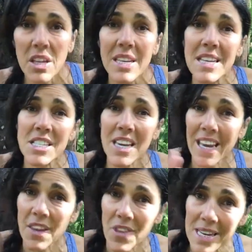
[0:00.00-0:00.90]
You need to
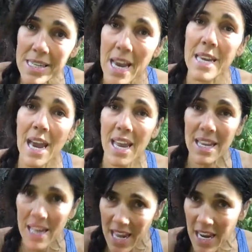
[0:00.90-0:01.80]
hear things
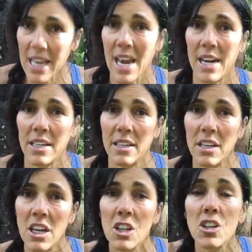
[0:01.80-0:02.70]
again and again,
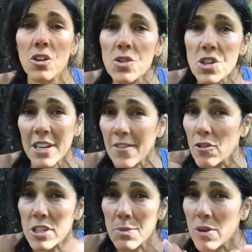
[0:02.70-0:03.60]
usually
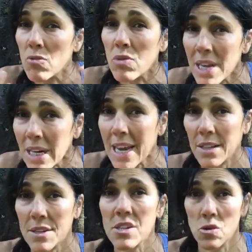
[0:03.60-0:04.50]
for it to be really
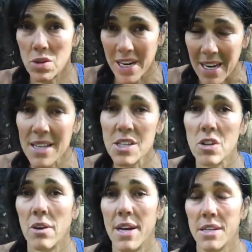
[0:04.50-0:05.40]
understood and
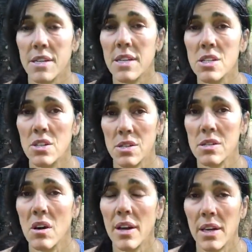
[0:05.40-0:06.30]
integrated into your
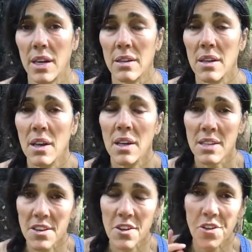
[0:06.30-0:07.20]
psyche.
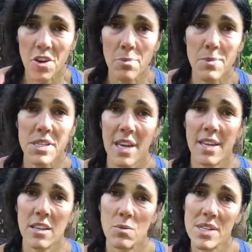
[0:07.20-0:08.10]
Now the third
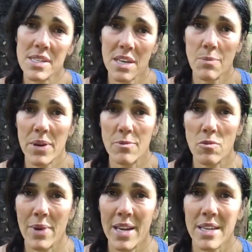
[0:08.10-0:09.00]
mistake that we see
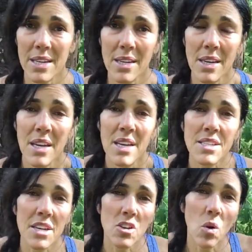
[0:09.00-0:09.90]
people making
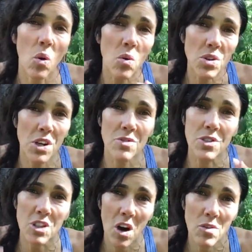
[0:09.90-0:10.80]
is that you also
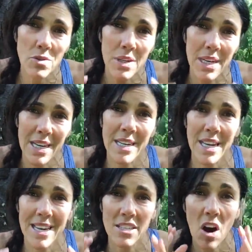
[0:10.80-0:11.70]
don't
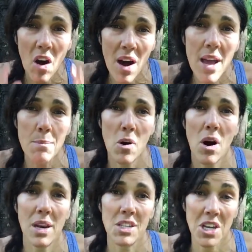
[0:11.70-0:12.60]
need as high a
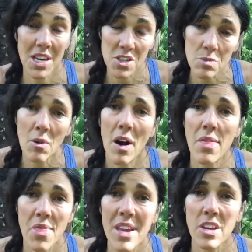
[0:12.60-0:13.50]
mileage as you
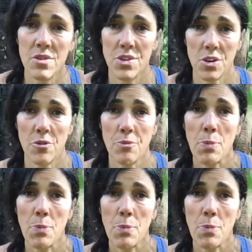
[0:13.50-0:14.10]
might think you do